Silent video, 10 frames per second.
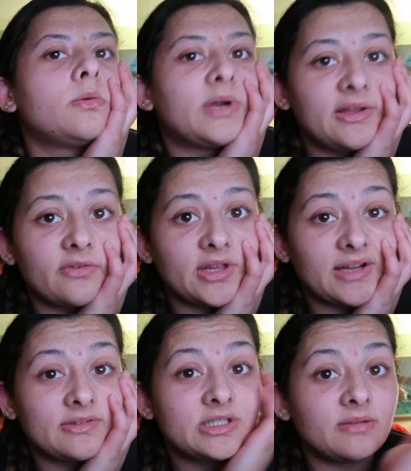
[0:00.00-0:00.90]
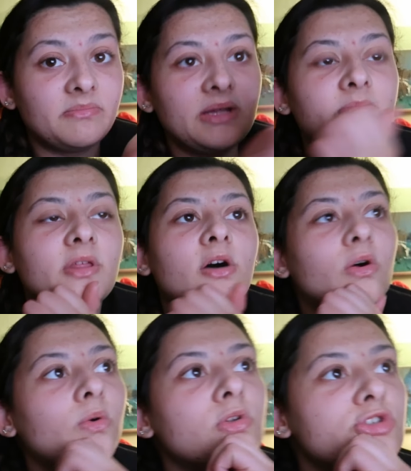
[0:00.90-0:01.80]
for the oven to beep
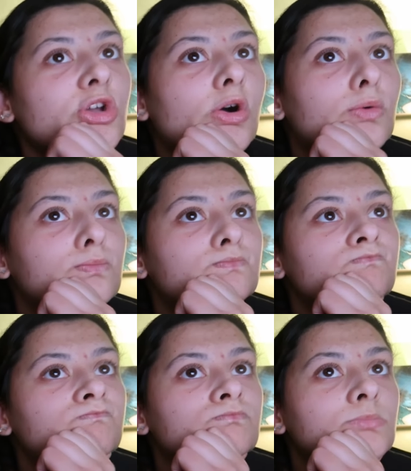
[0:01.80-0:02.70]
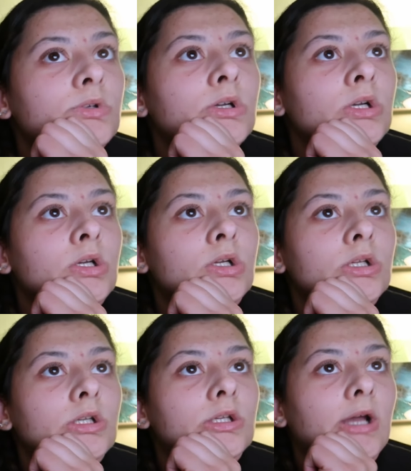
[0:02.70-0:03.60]
though, so
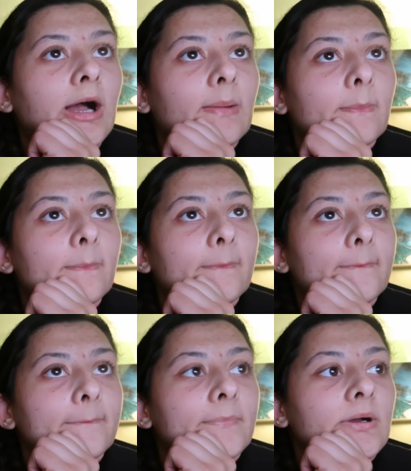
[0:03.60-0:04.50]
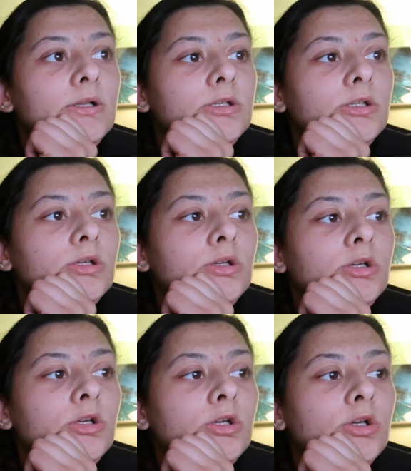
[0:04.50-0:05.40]
yeah. But
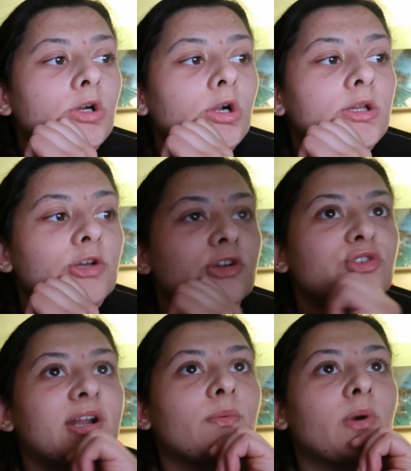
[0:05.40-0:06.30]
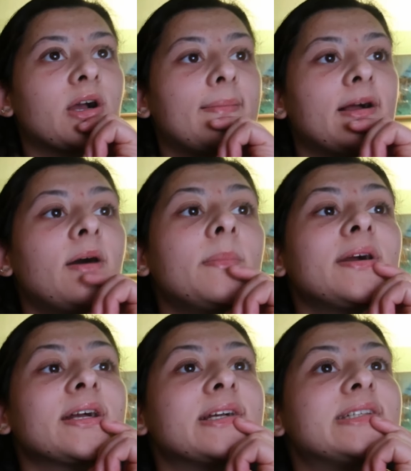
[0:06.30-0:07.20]
currently I'm trying to work on my
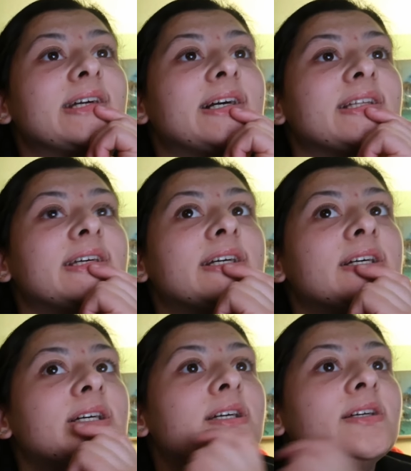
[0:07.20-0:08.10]
homework because I got like